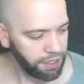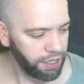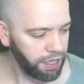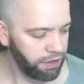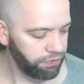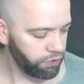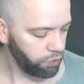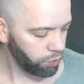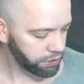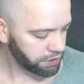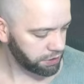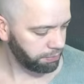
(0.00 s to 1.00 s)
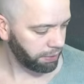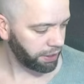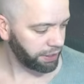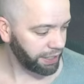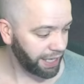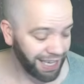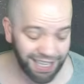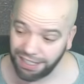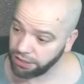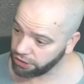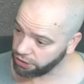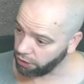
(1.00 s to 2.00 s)
if you want to buy
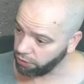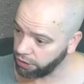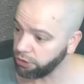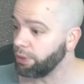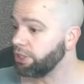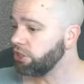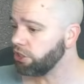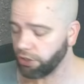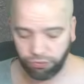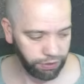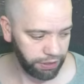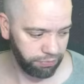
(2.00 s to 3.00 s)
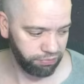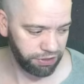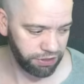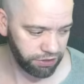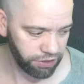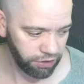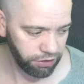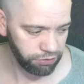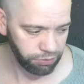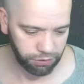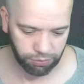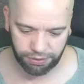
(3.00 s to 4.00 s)
his tokens, which are just 3D printed tokens,
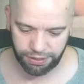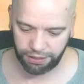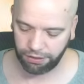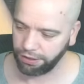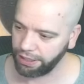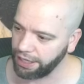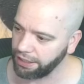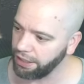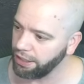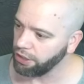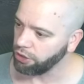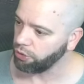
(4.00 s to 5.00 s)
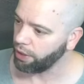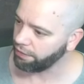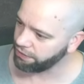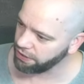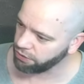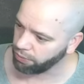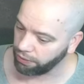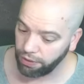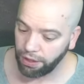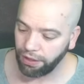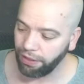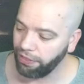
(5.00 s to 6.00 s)
which we'll take a look at, you have this one.
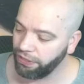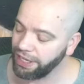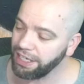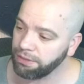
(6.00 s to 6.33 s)
These